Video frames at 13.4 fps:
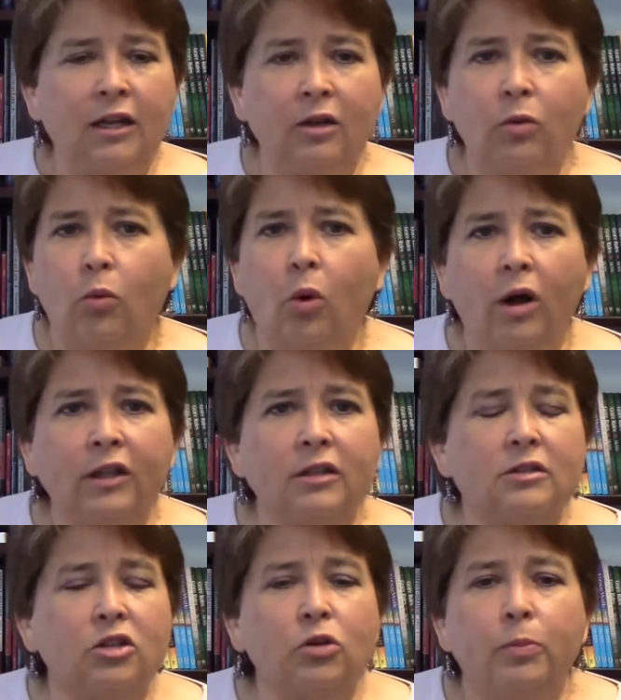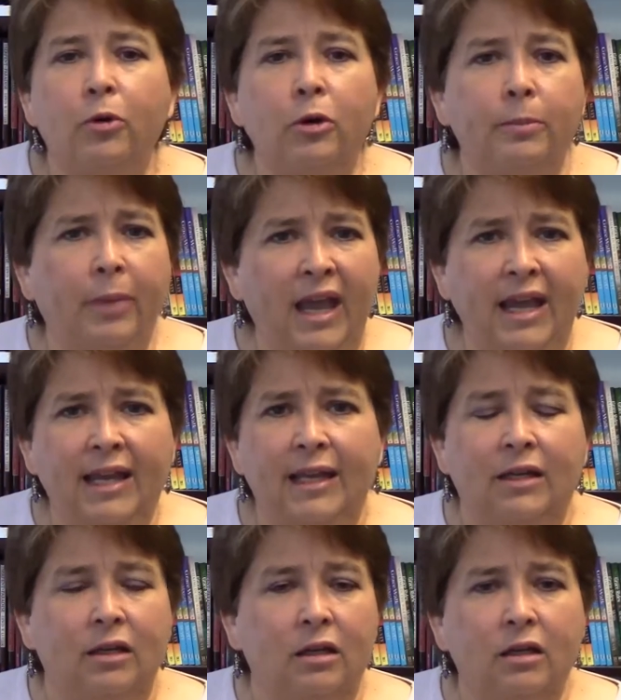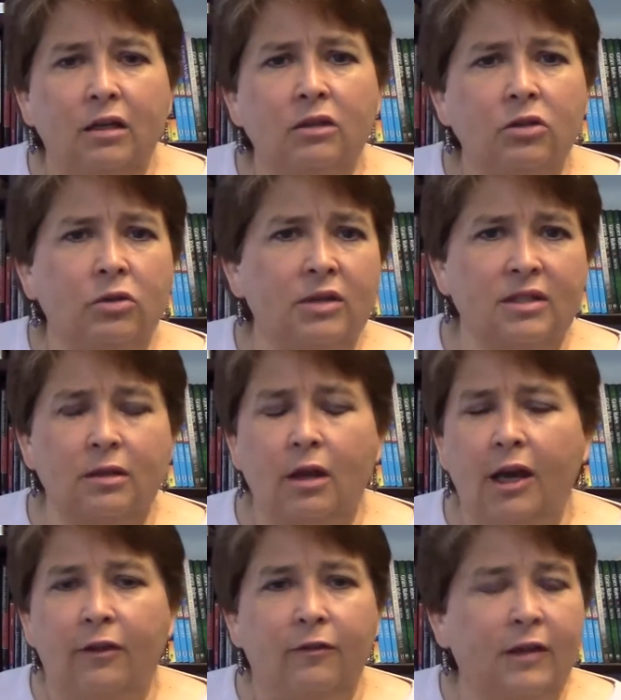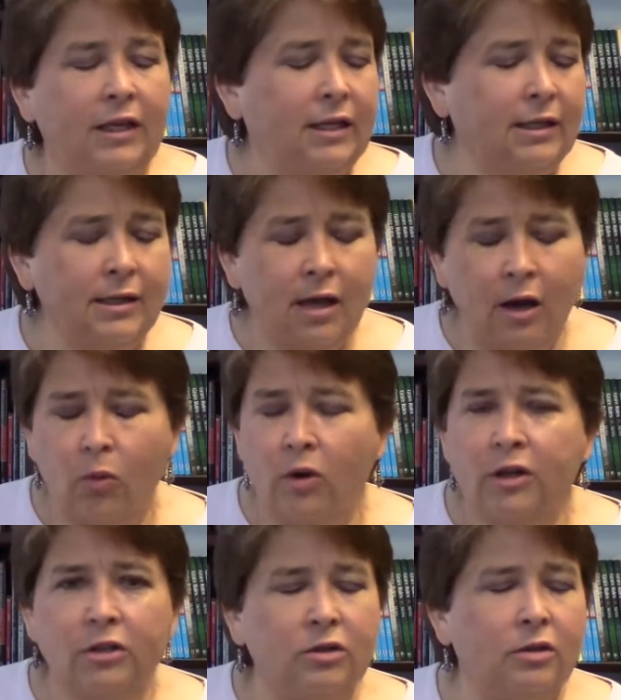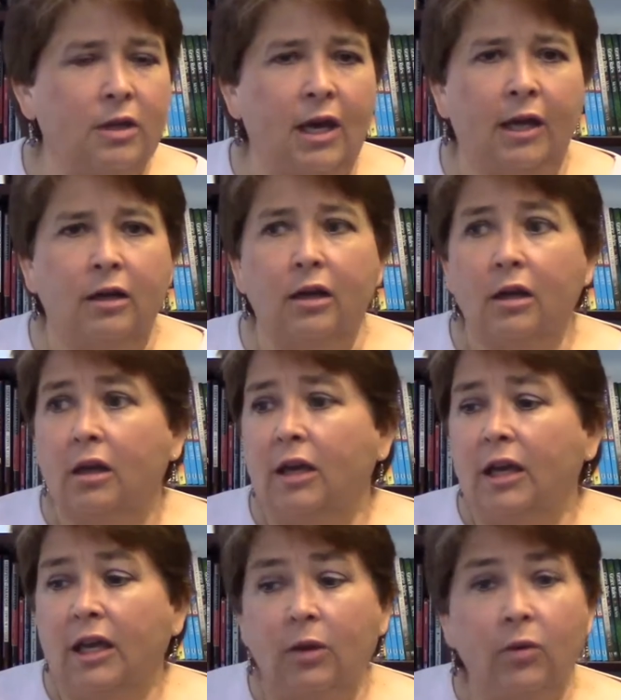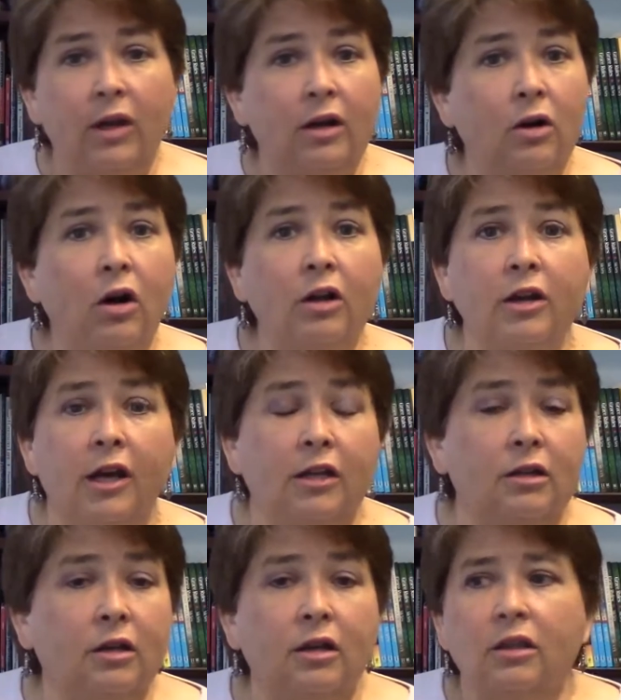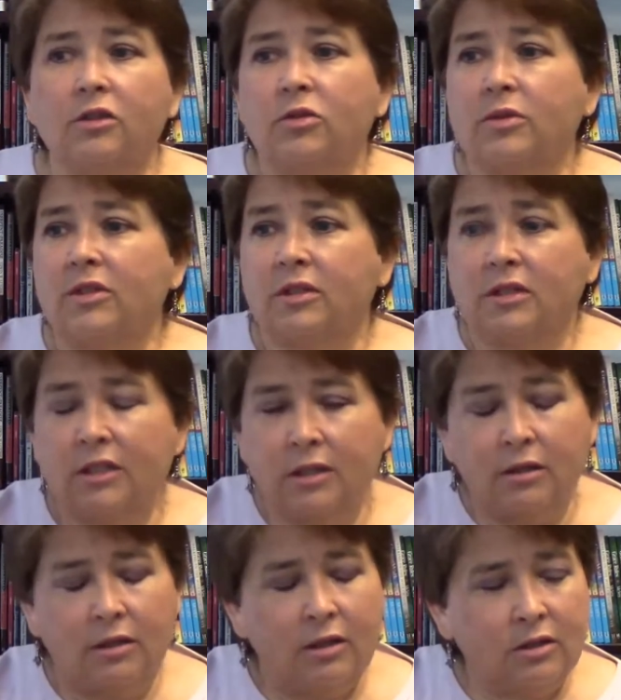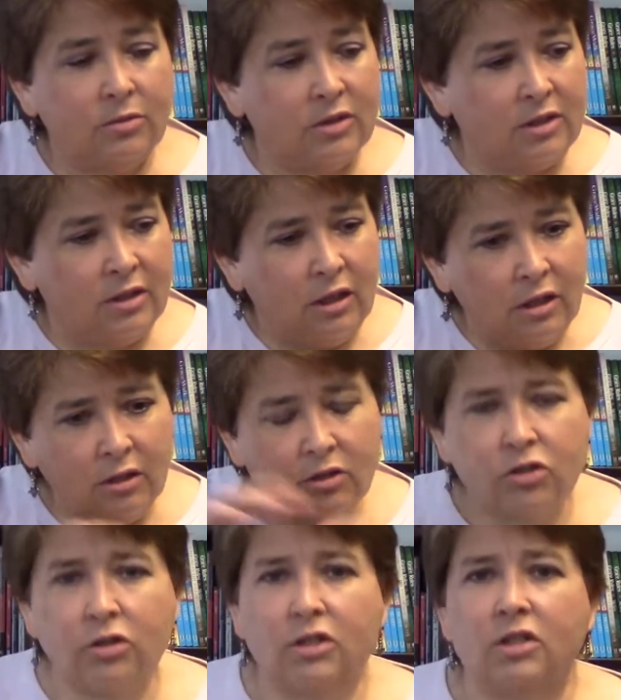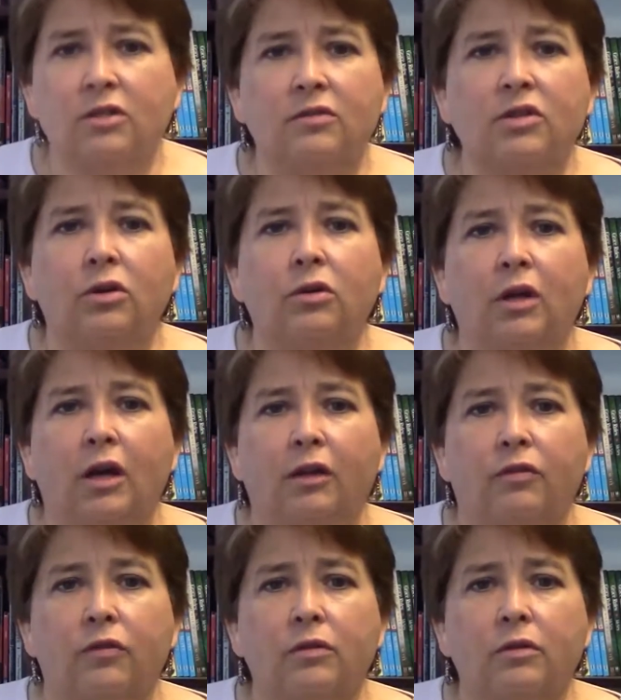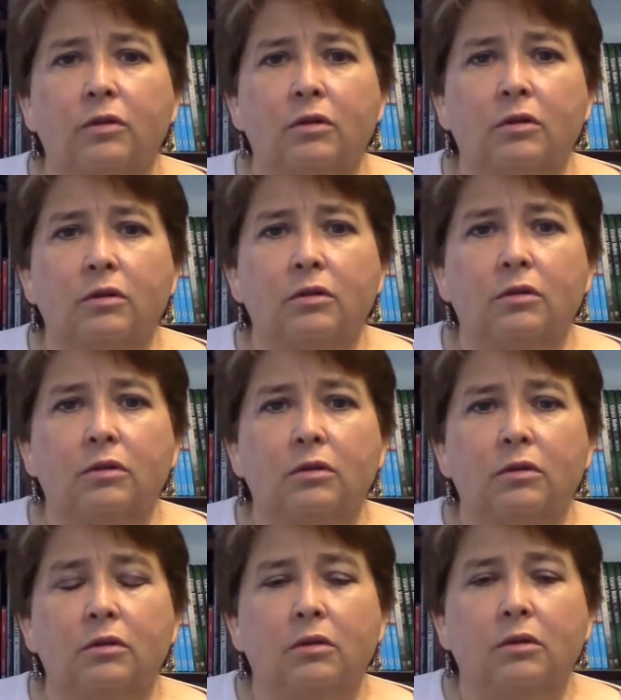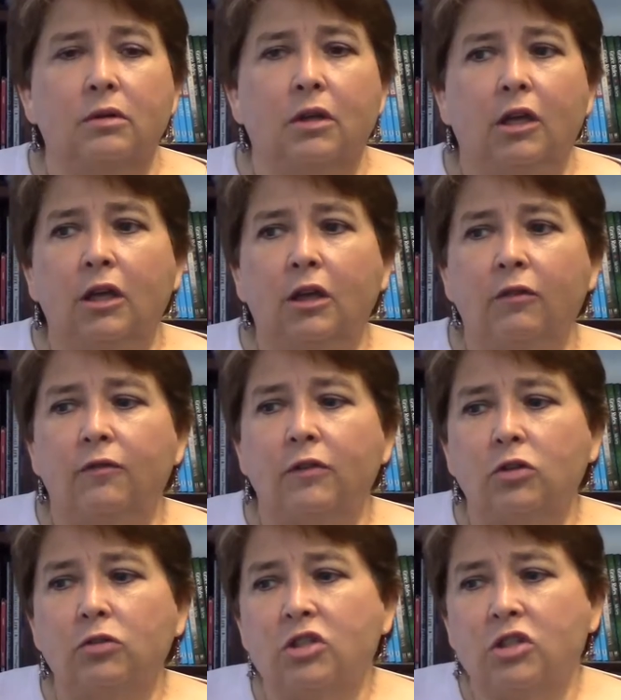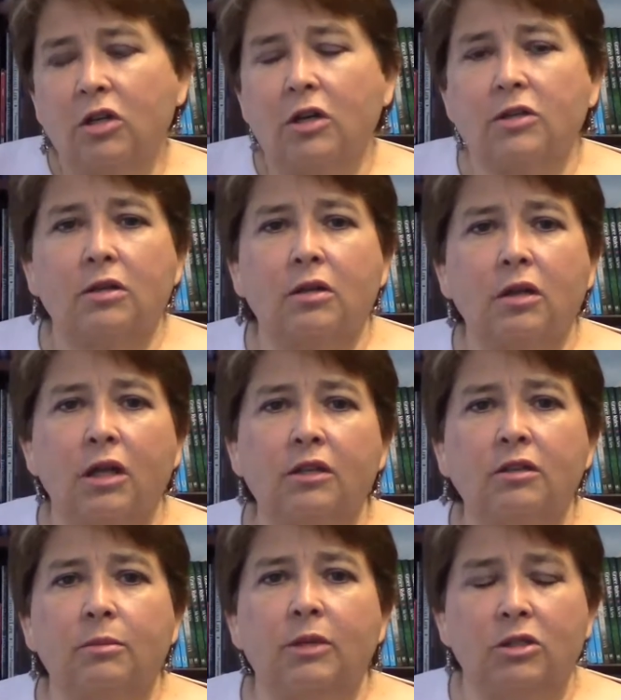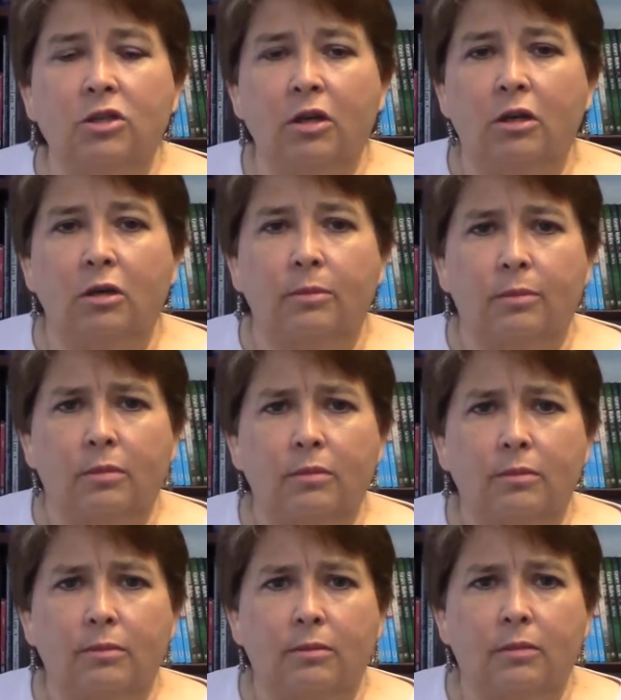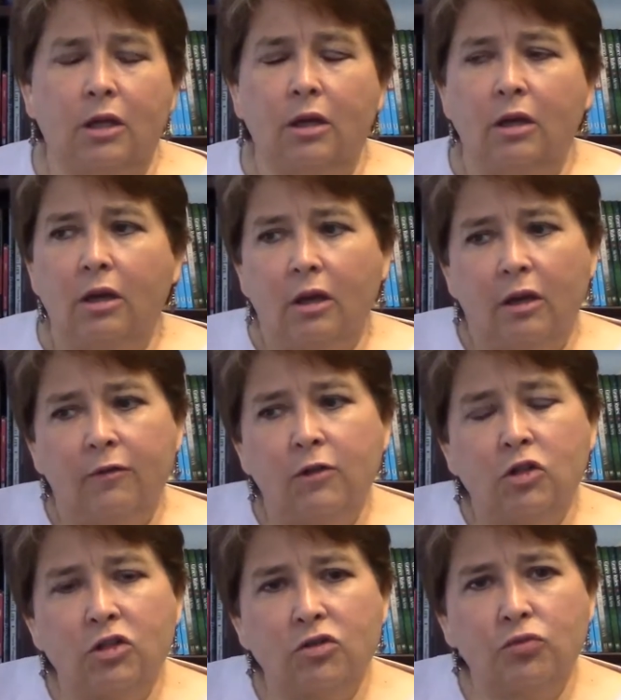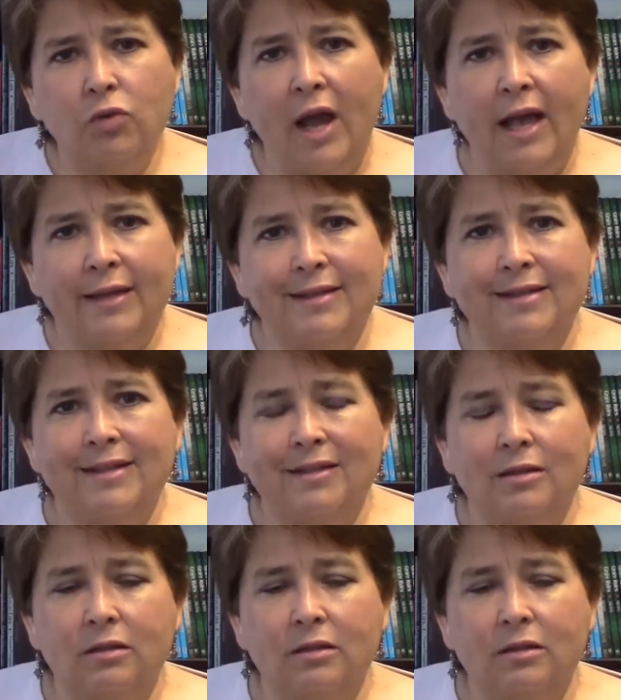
didn't want to put pain into his life. He did not want to do that. He waited all night. This was, a t- this was an illustration of his whole life. If you just cling to me, Jacob, if you just rest,